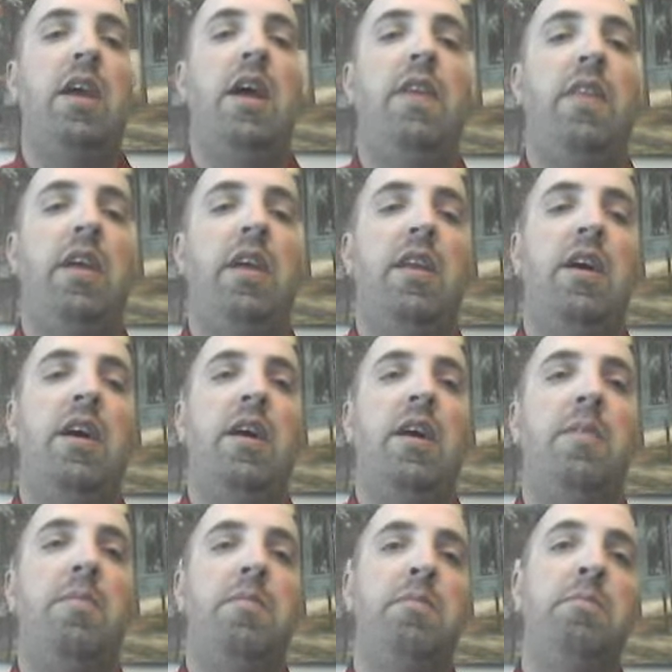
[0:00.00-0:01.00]
And then
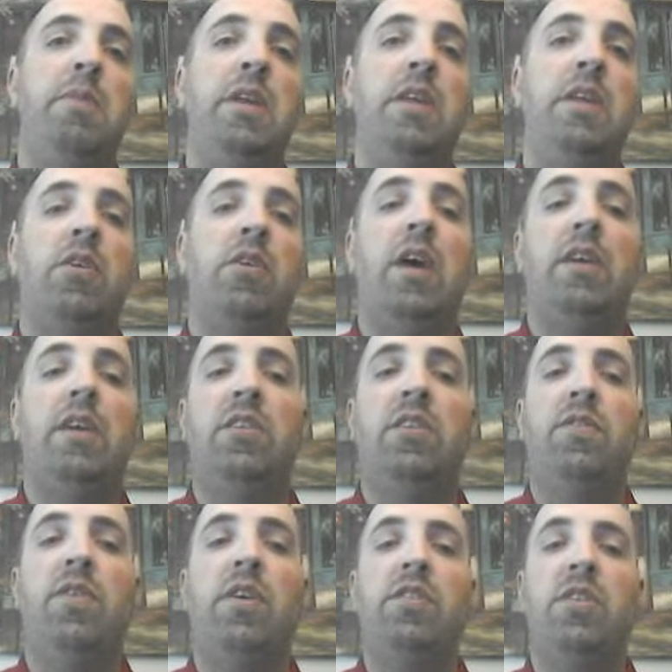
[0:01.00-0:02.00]
many of our
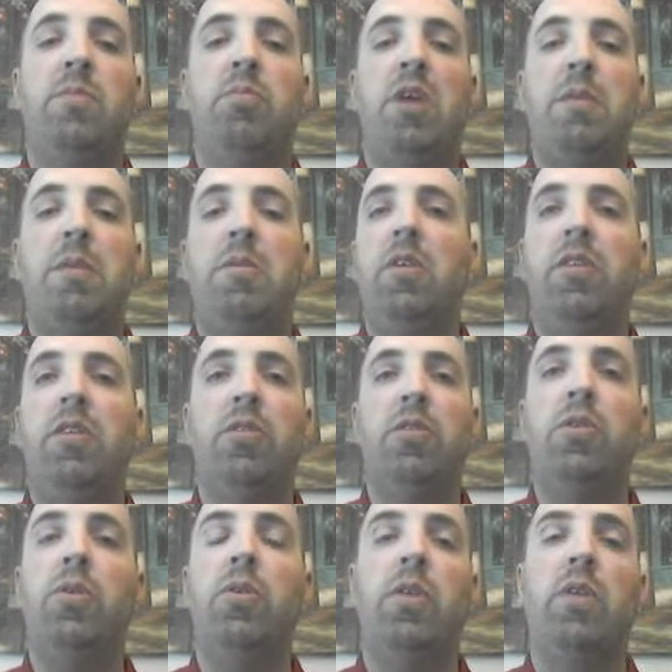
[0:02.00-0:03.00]
classes function primarily
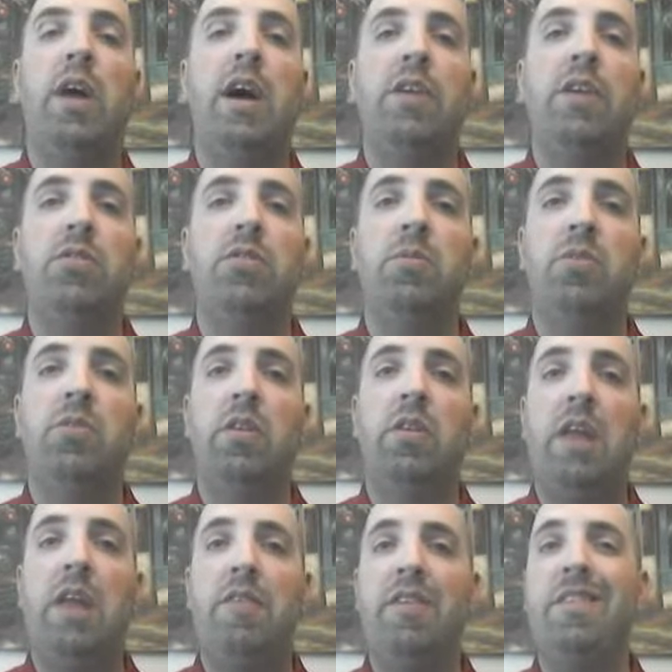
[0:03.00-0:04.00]
through Google Classroom. So a
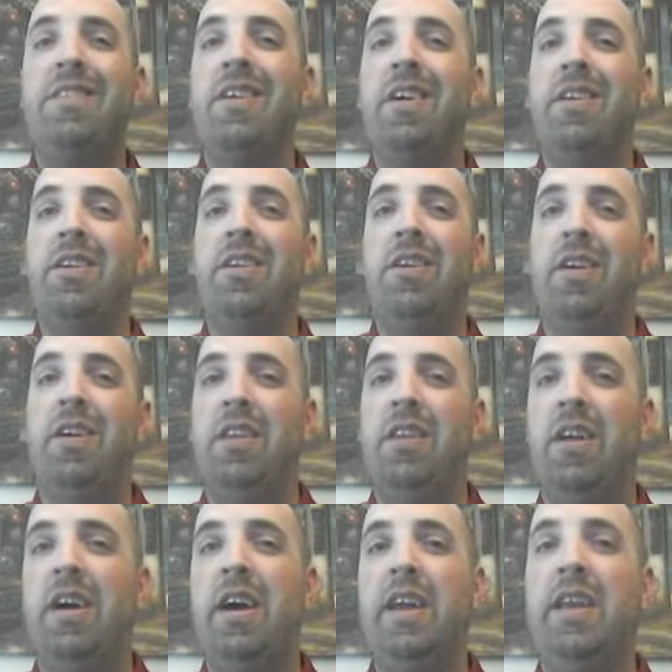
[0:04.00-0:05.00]
lot of it's done
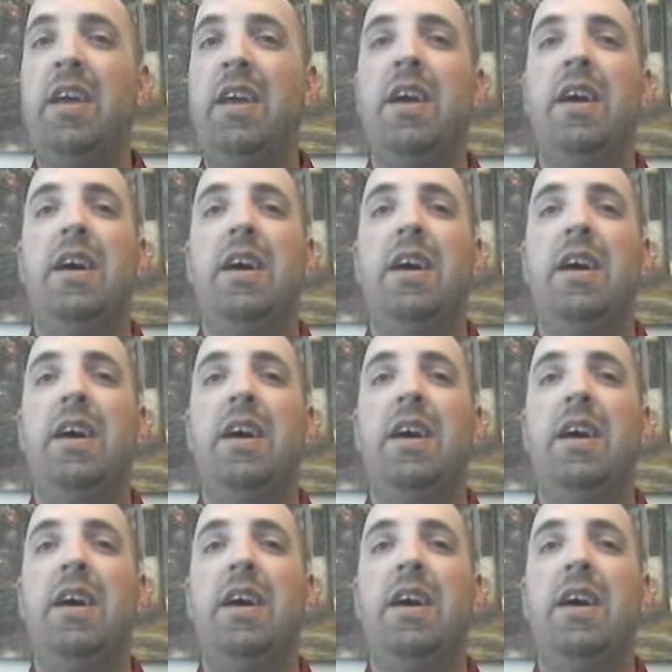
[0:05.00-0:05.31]
online.